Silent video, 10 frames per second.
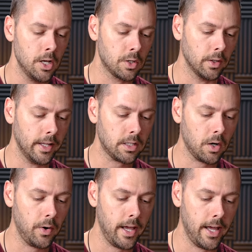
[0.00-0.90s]
So let's
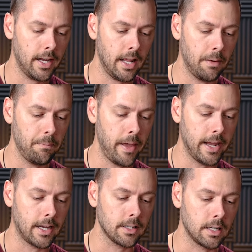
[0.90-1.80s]
go ahead and
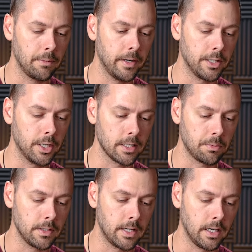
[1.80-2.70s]
make some
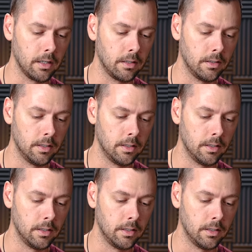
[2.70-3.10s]
adjustments here.